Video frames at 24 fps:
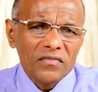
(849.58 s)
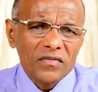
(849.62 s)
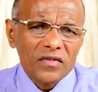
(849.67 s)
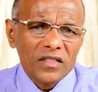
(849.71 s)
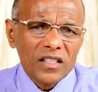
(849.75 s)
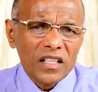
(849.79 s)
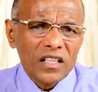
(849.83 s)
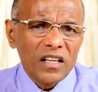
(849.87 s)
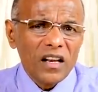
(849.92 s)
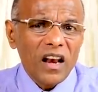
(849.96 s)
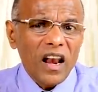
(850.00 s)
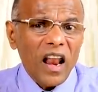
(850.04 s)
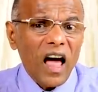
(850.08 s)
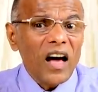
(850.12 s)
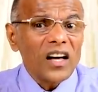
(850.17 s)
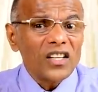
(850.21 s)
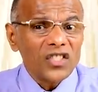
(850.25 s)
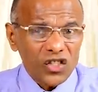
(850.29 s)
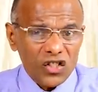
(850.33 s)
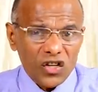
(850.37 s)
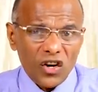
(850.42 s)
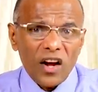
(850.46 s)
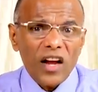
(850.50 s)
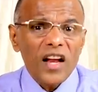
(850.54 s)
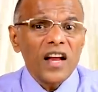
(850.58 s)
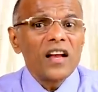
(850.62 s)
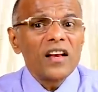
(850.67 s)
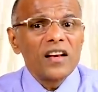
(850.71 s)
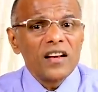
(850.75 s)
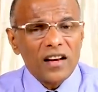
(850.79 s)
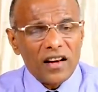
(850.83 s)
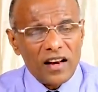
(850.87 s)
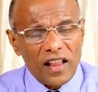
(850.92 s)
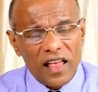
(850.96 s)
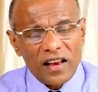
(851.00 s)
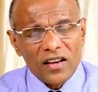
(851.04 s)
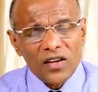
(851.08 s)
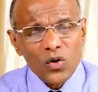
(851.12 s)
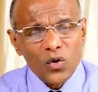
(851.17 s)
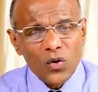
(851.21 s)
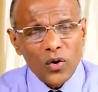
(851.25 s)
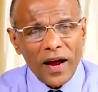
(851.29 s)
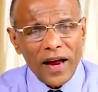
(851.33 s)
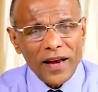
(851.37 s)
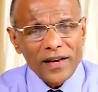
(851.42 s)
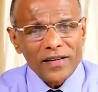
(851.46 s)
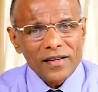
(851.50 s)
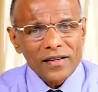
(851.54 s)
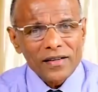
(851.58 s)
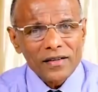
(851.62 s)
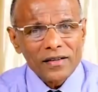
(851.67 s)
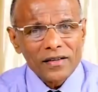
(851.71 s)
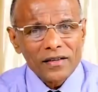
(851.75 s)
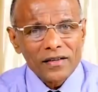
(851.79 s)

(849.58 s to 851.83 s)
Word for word: last train that you get